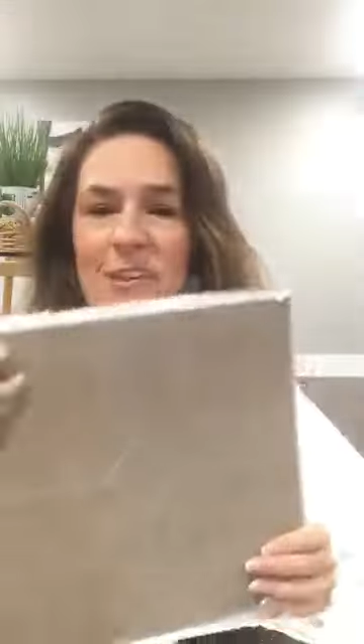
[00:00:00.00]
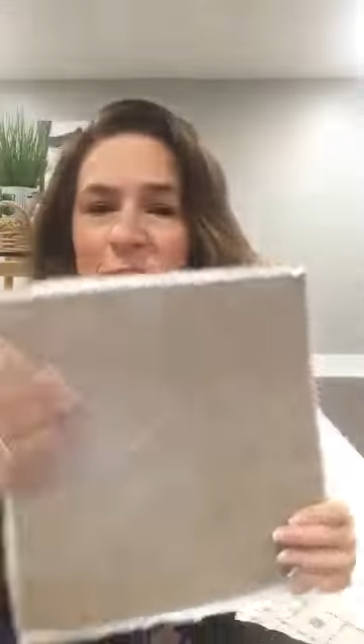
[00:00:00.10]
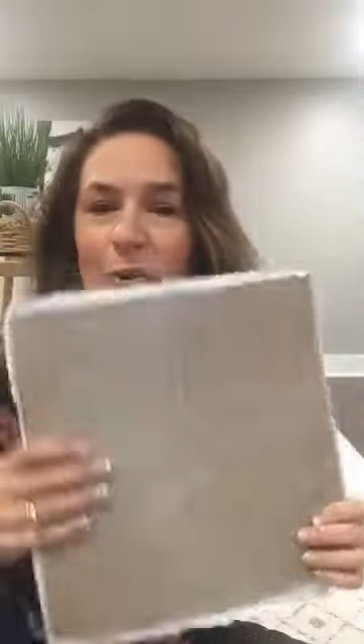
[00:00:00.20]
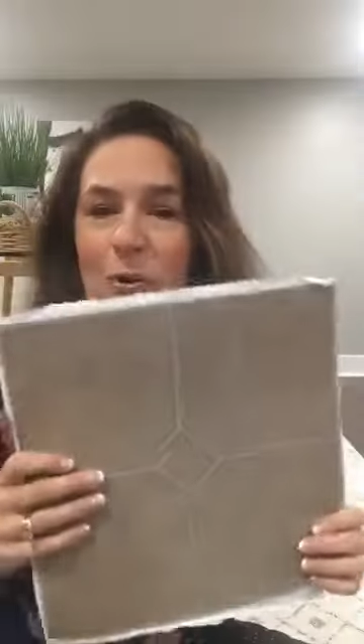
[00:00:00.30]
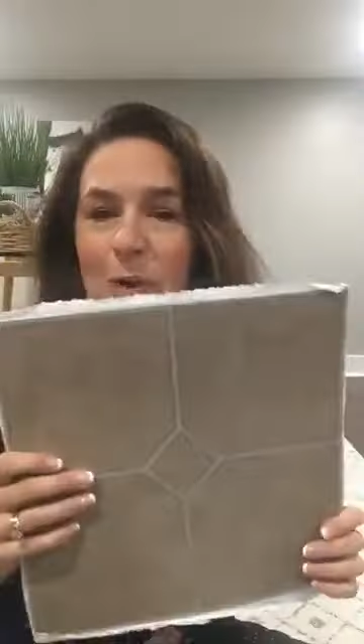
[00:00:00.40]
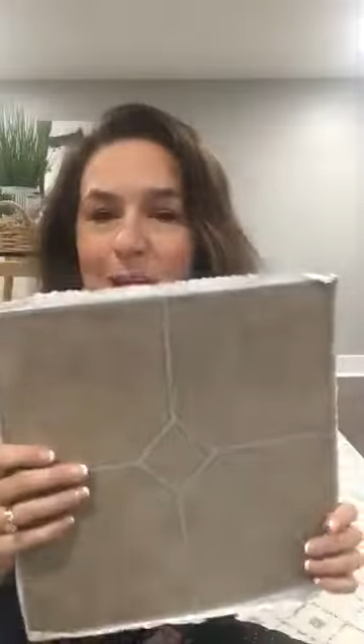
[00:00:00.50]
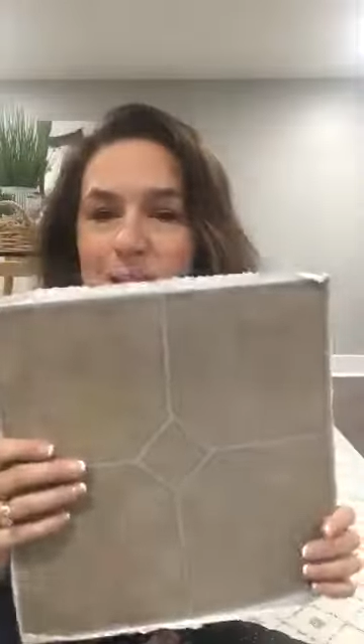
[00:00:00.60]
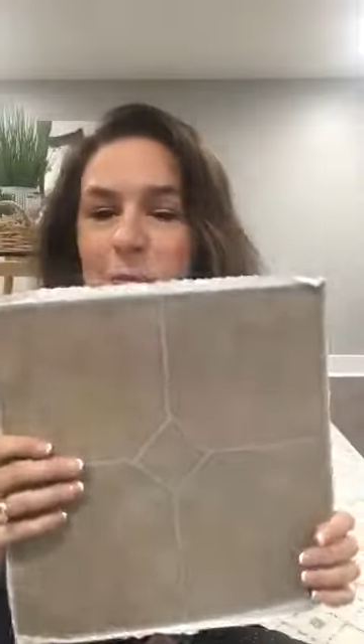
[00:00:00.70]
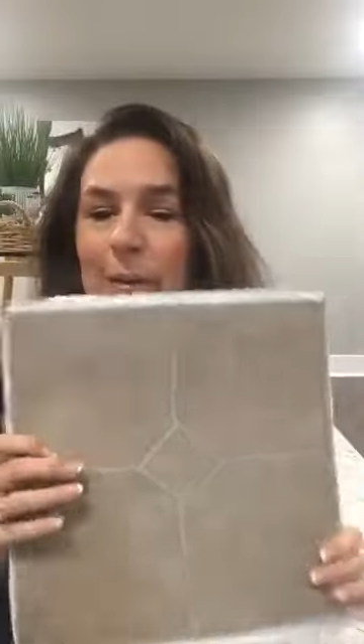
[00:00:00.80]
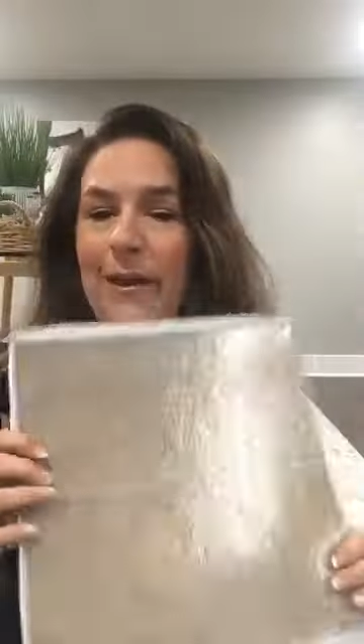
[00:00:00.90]
you go
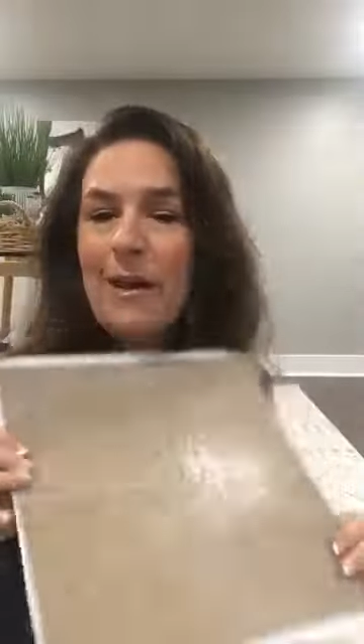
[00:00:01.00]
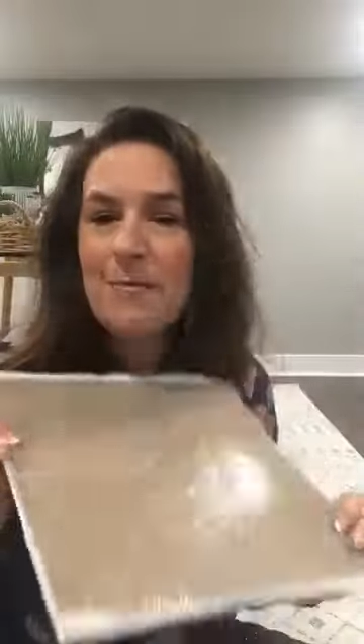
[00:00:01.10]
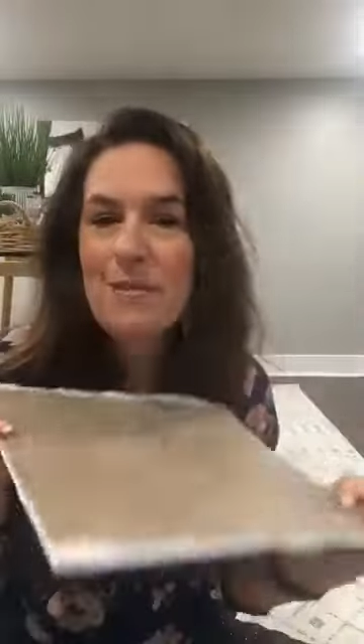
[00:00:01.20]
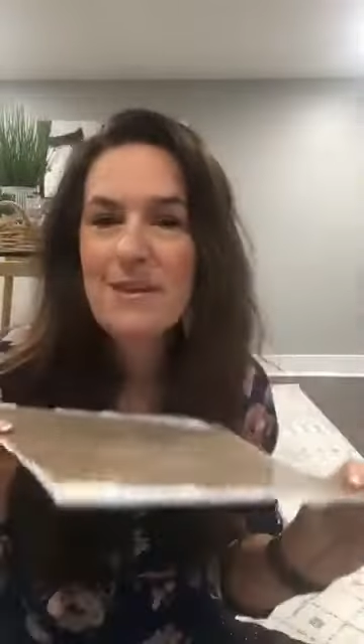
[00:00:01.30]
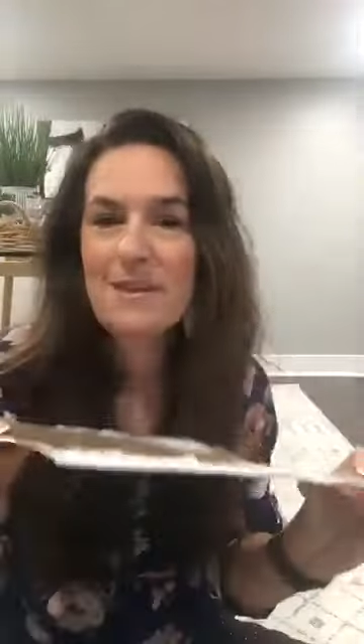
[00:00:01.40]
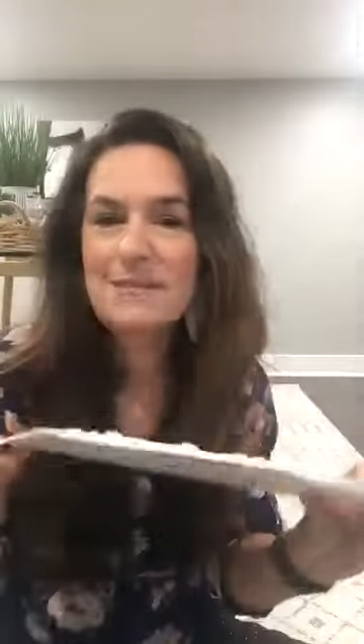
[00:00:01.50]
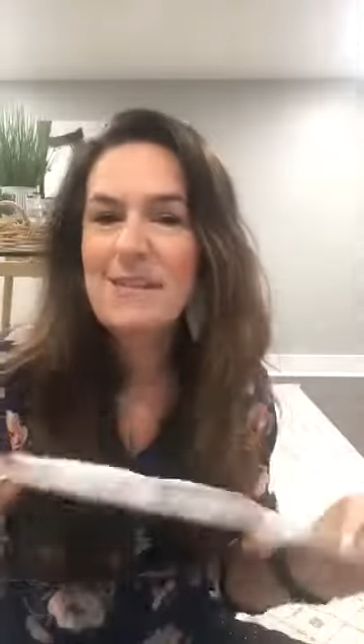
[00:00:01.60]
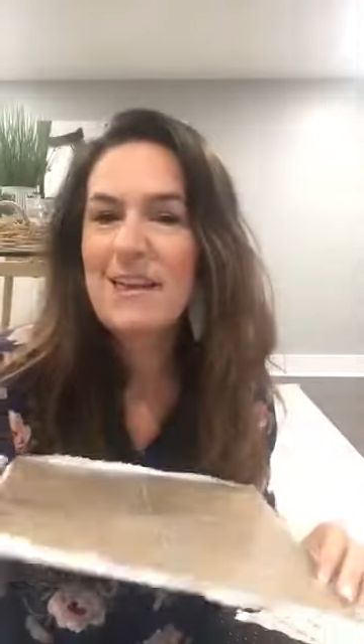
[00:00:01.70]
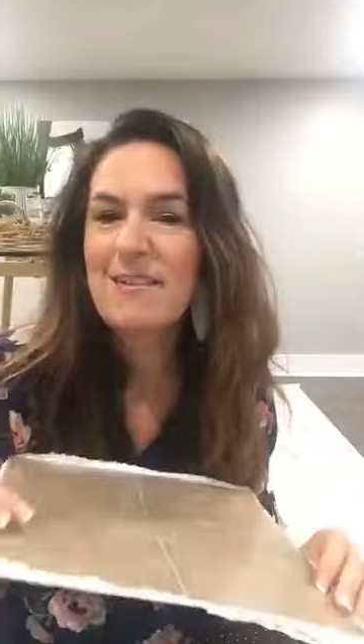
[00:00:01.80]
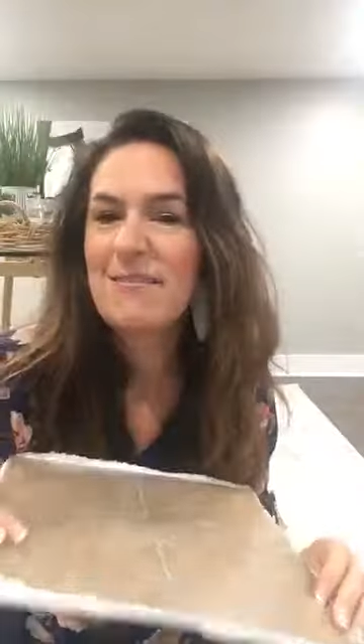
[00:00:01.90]
and you pick up these
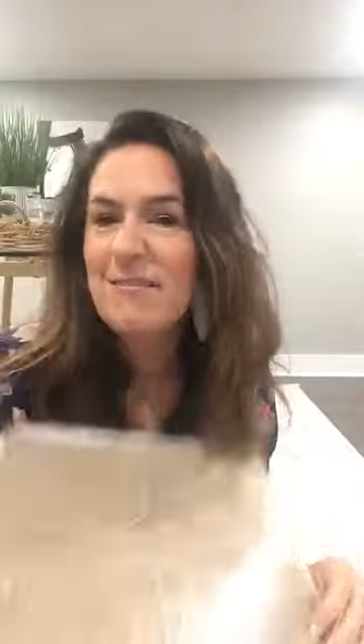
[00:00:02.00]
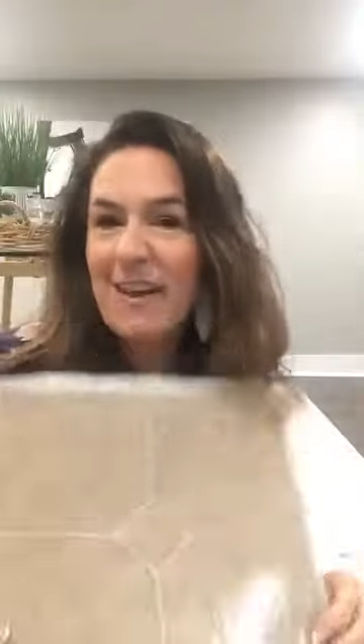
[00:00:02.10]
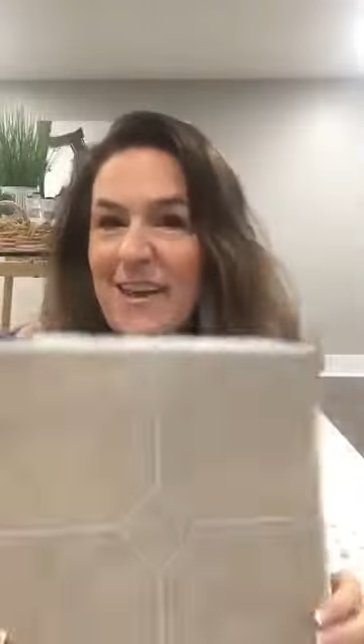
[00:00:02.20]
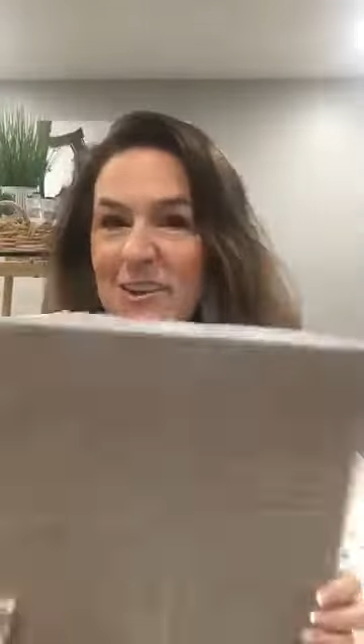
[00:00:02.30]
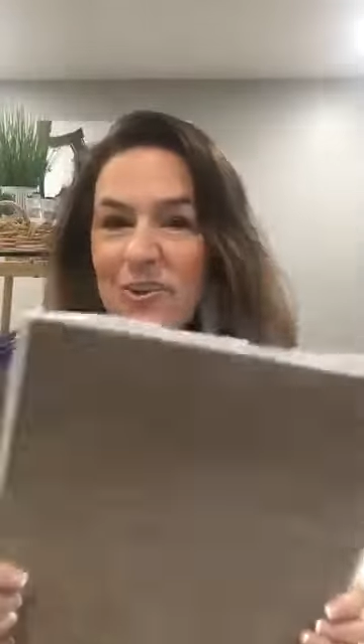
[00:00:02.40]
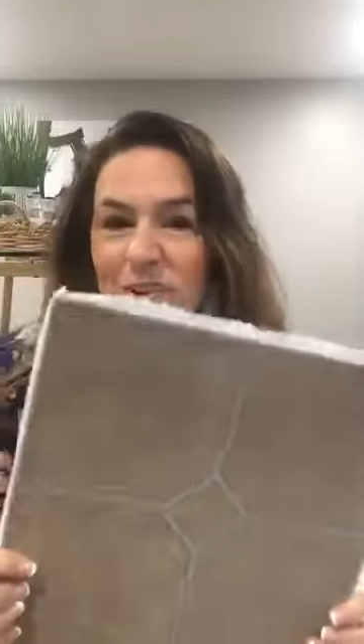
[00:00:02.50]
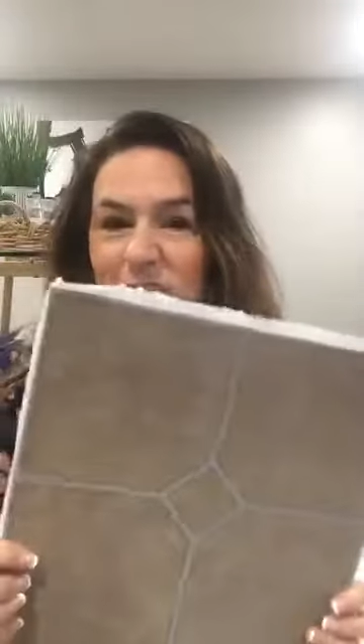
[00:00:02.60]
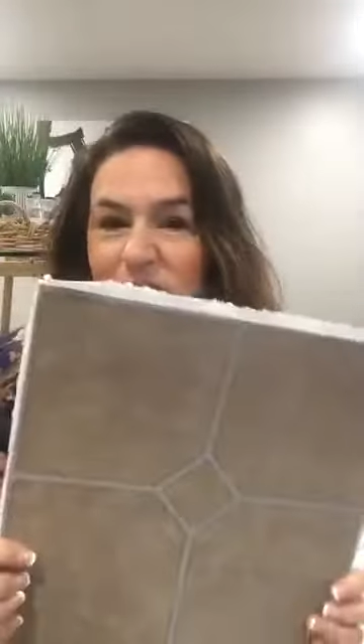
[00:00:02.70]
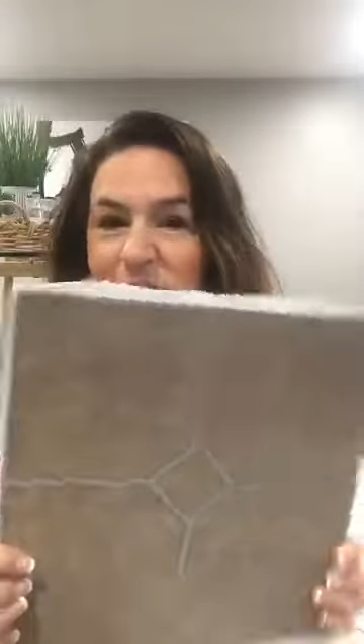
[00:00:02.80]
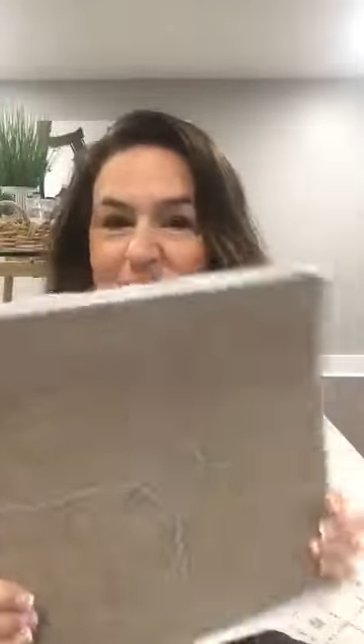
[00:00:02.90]
like
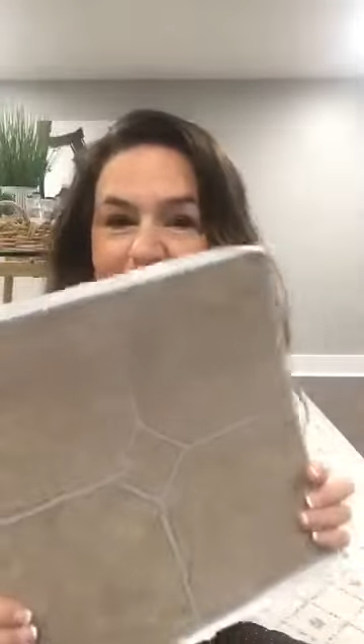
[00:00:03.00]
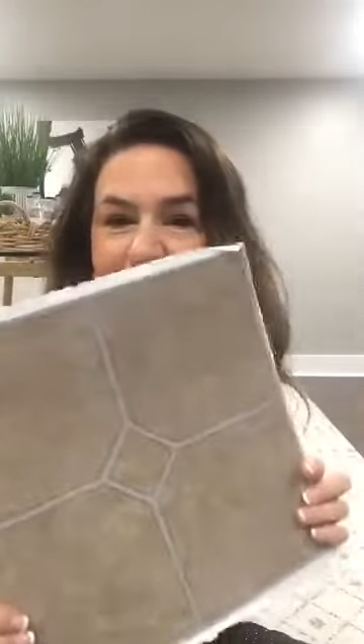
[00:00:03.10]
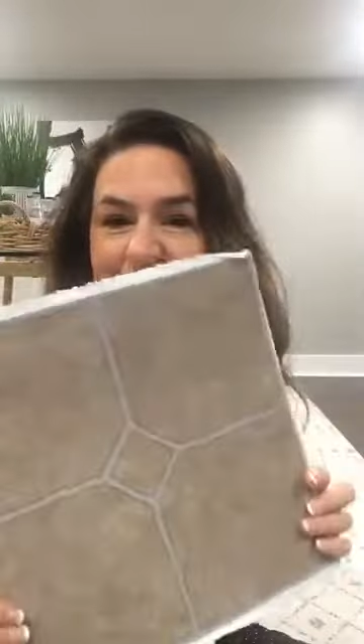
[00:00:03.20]
vinyl